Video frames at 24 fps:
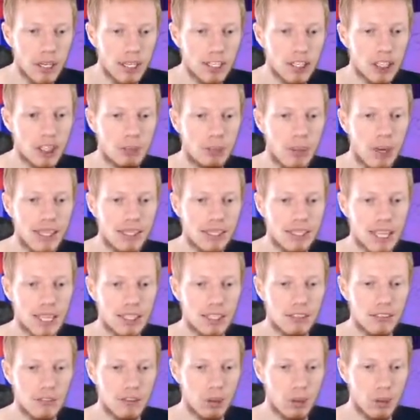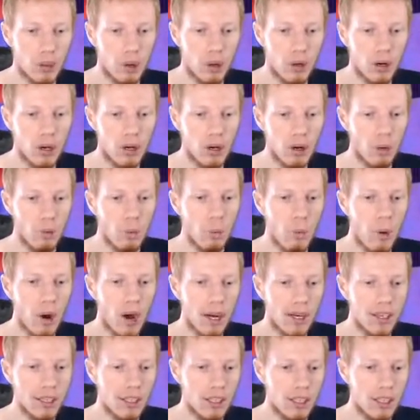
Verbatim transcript: Space out the floor. One,